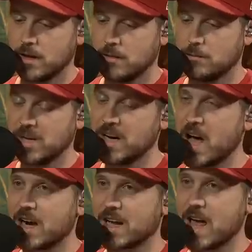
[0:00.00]
but
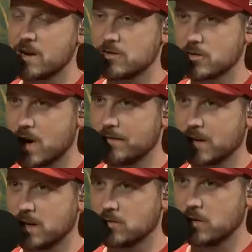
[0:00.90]
not a
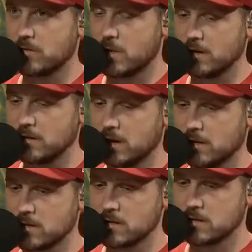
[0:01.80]
catastrophic injury for Miles Sanders.
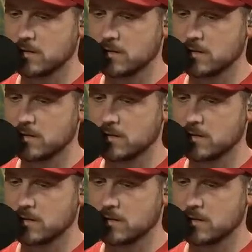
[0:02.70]
They were yeah.